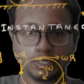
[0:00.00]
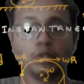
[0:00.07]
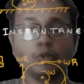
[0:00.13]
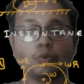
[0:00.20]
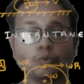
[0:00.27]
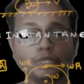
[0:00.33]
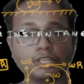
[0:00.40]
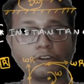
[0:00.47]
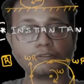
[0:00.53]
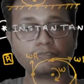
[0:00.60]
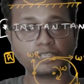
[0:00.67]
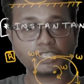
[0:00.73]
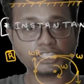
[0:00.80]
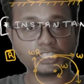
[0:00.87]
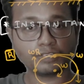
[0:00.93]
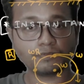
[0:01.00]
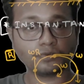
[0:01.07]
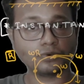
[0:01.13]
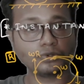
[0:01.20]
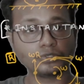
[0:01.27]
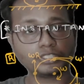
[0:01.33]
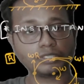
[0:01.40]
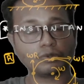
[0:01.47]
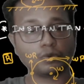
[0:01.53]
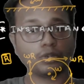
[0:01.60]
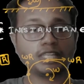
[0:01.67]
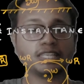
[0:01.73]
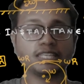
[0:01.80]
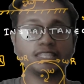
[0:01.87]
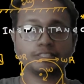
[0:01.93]
Without friction force,
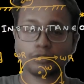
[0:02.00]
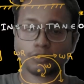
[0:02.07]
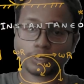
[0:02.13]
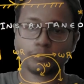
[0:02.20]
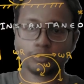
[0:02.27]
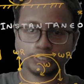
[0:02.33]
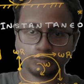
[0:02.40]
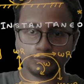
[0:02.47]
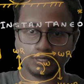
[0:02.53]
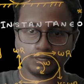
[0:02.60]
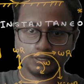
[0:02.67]
rolling is not possible.